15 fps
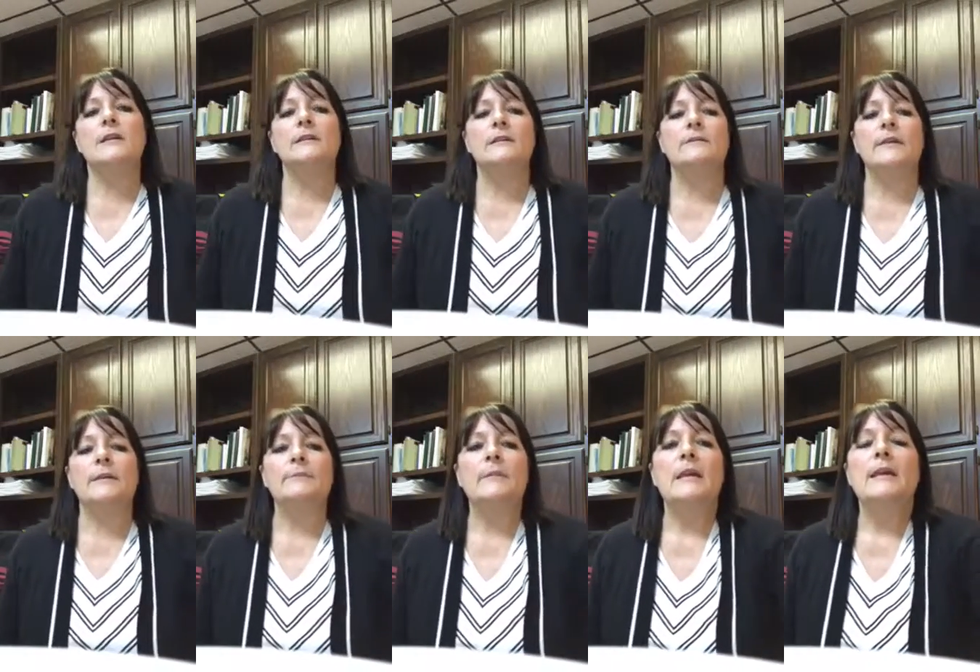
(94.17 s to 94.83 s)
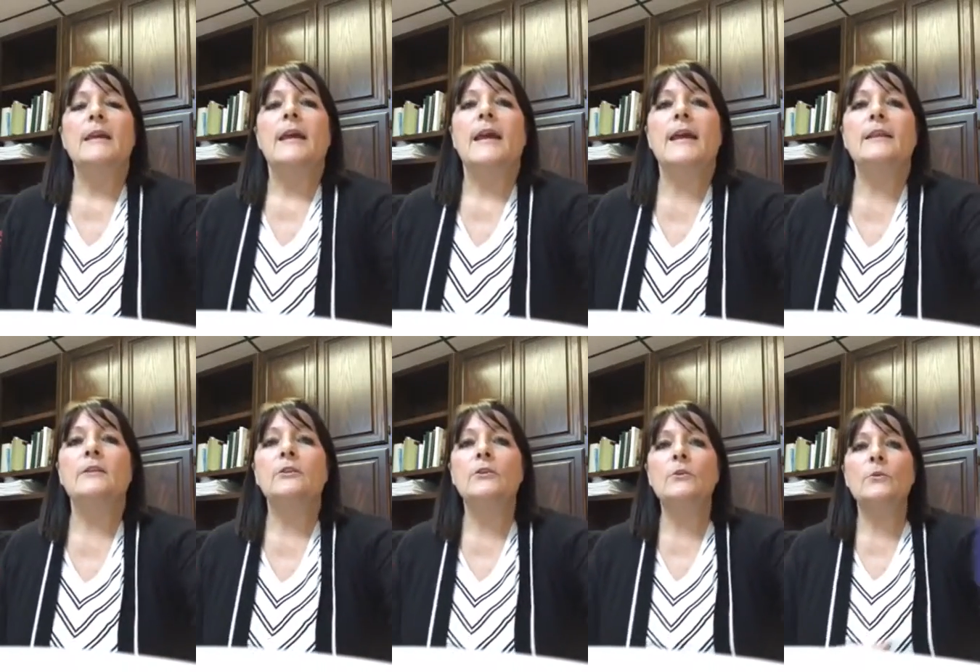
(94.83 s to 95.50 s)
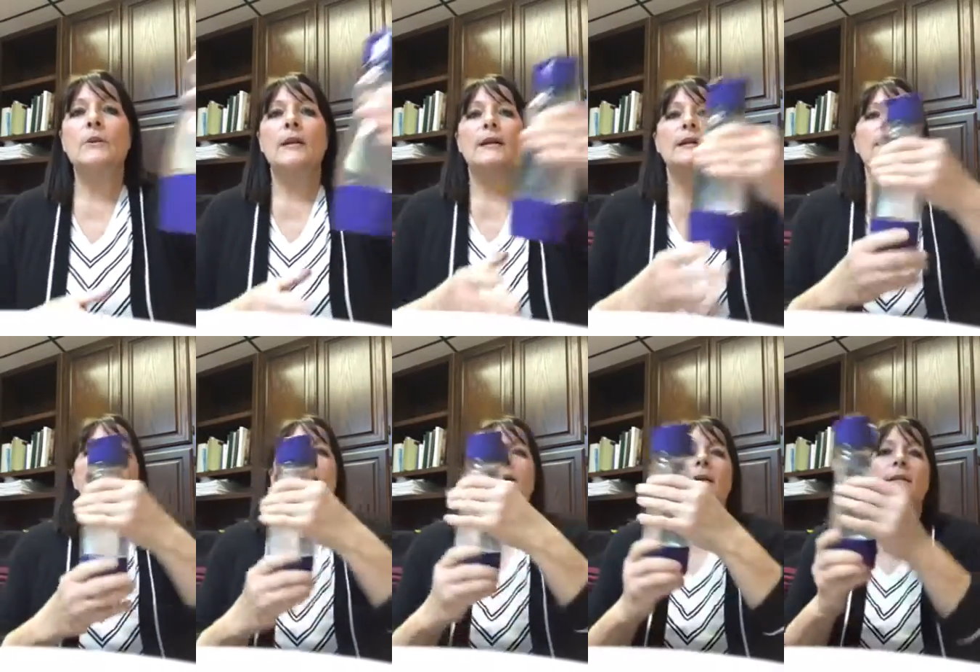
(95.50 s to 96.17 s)
Living. And look what I
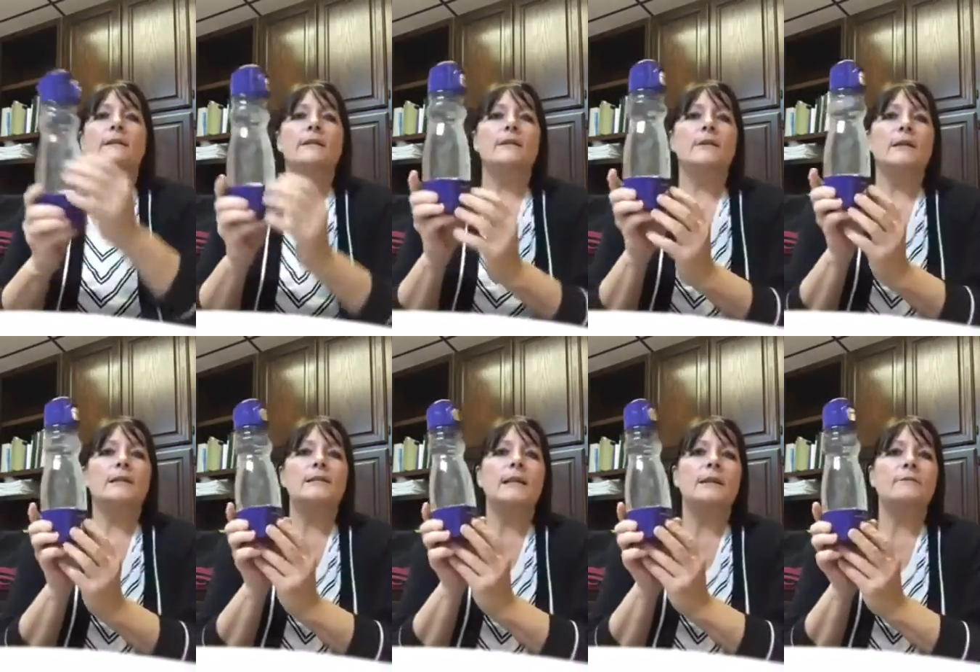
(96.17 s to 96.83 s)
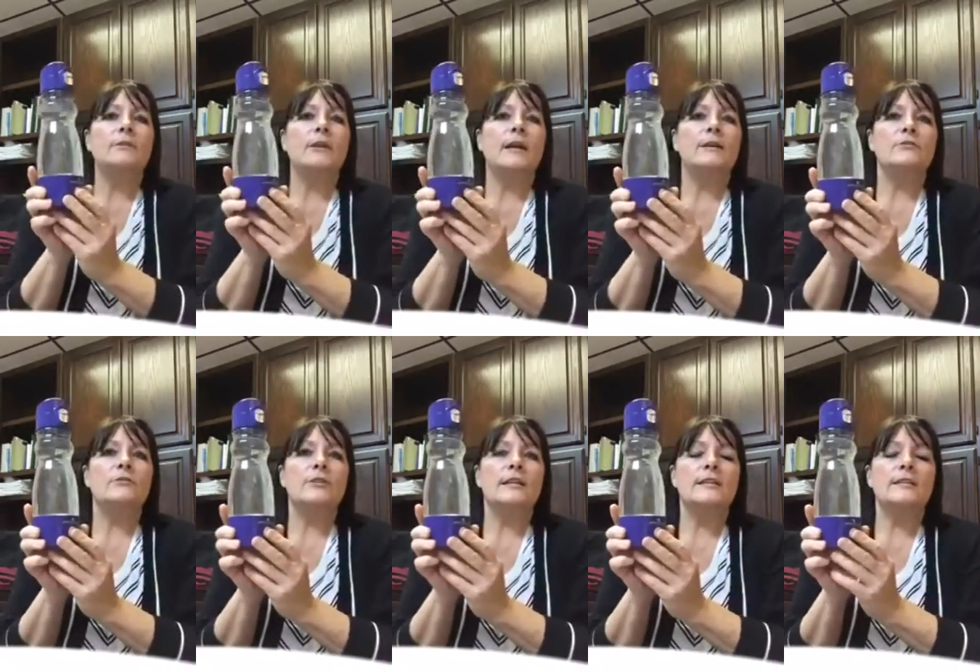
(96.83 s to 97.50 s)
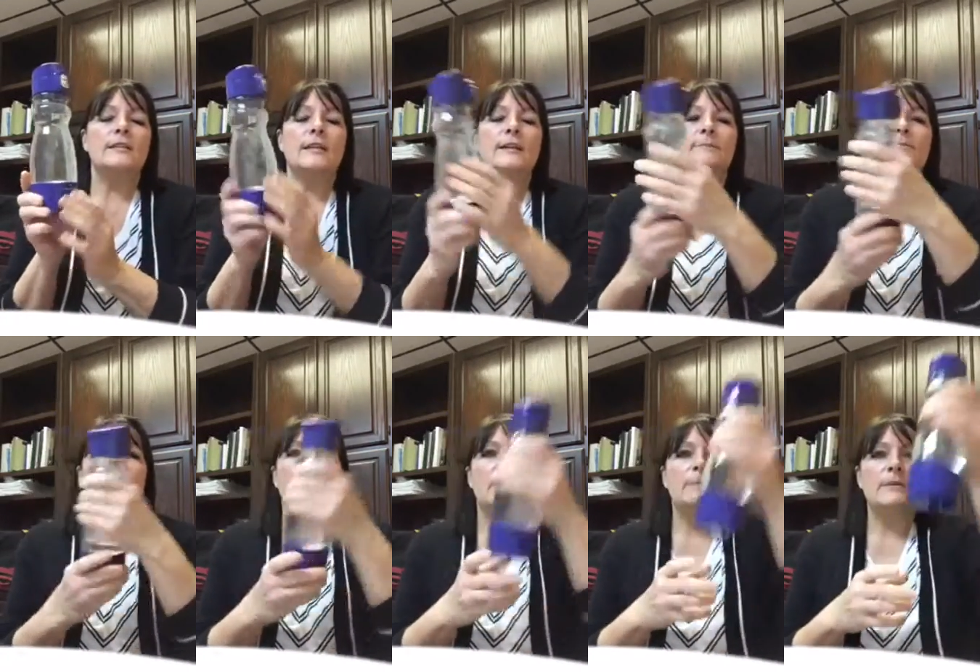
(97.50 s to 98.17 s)
got. You guys have your Hydrogize yet?
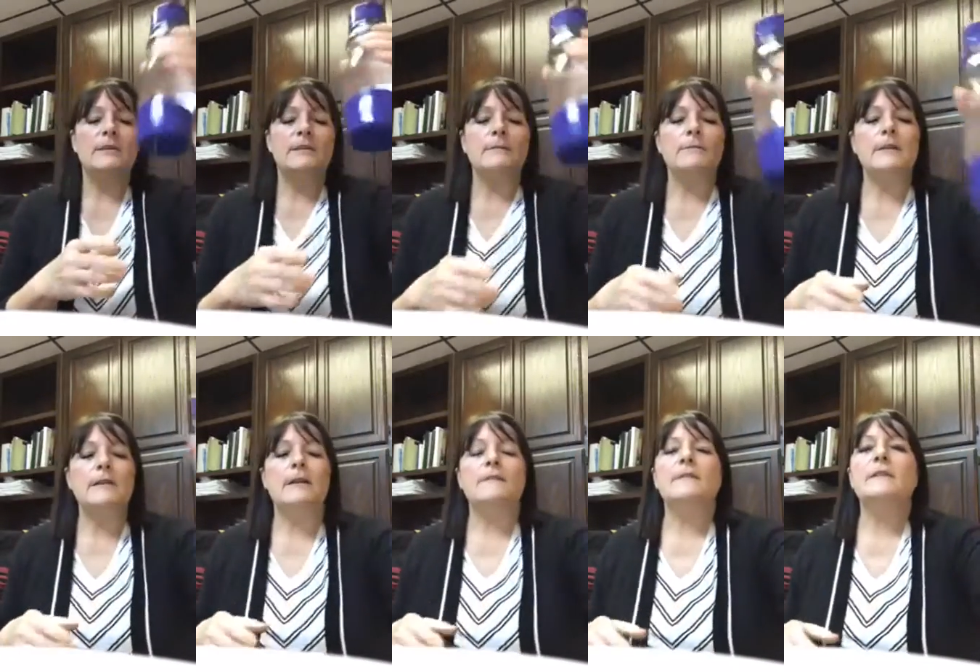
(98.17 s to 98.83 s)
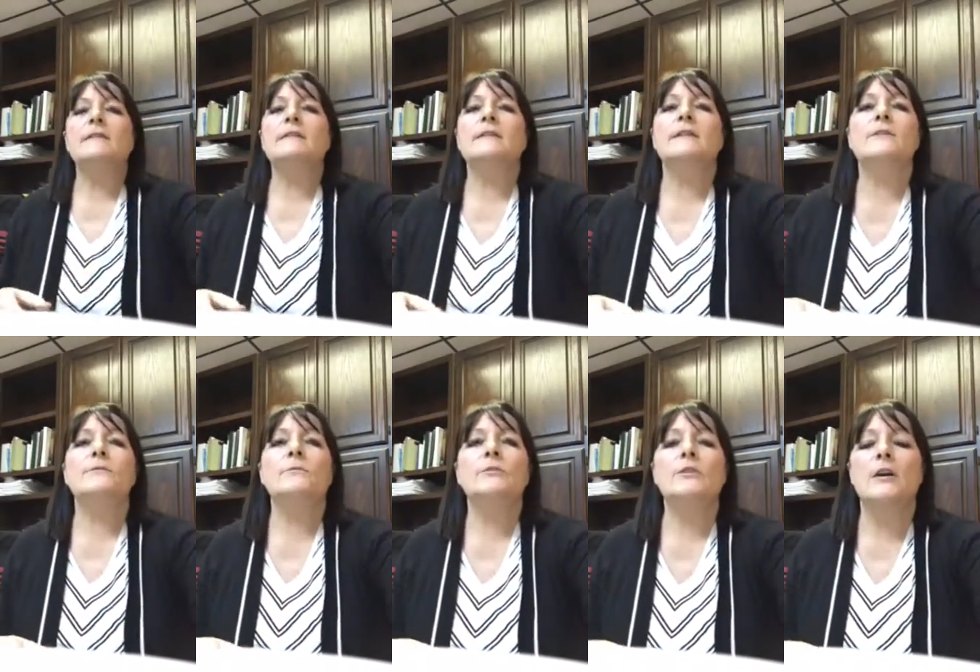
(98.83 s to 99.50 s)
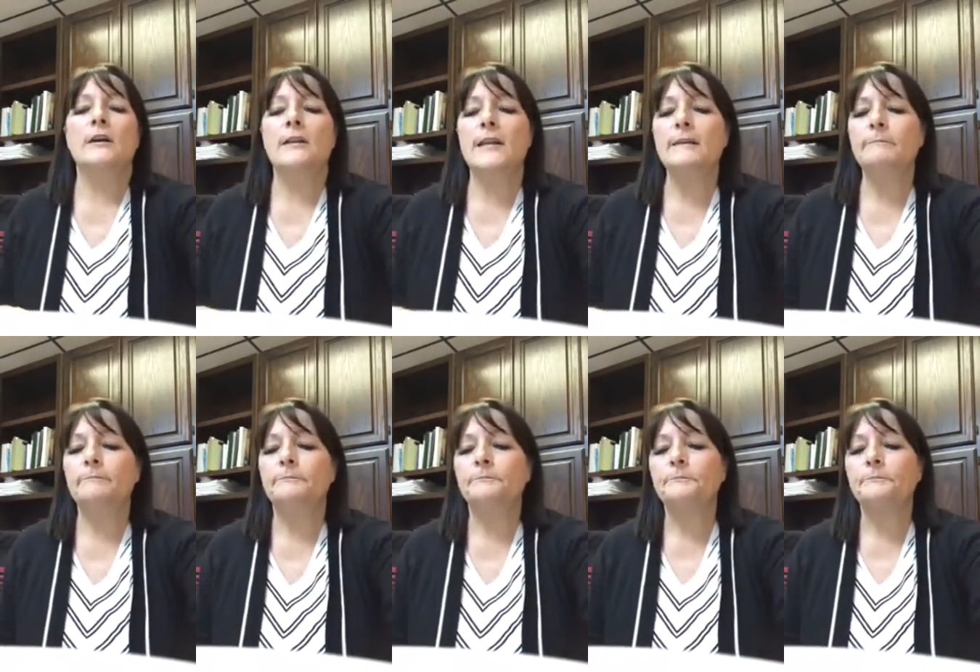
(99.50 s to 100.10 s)
I'll be sipping on this as we're talking.